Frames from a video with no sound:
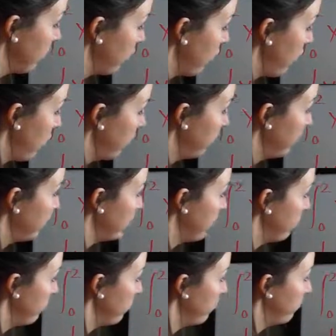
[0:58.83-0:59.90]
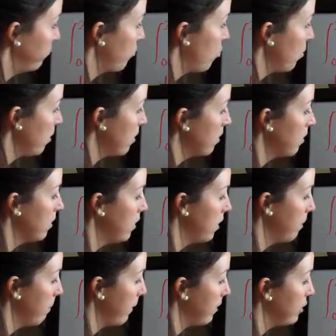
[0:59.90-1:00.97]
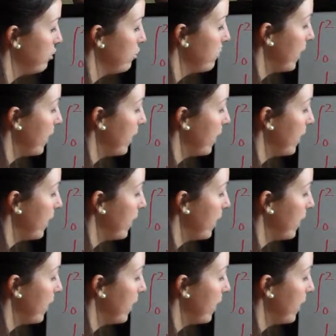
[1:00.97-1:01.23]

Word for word: the coefficient 4 by the new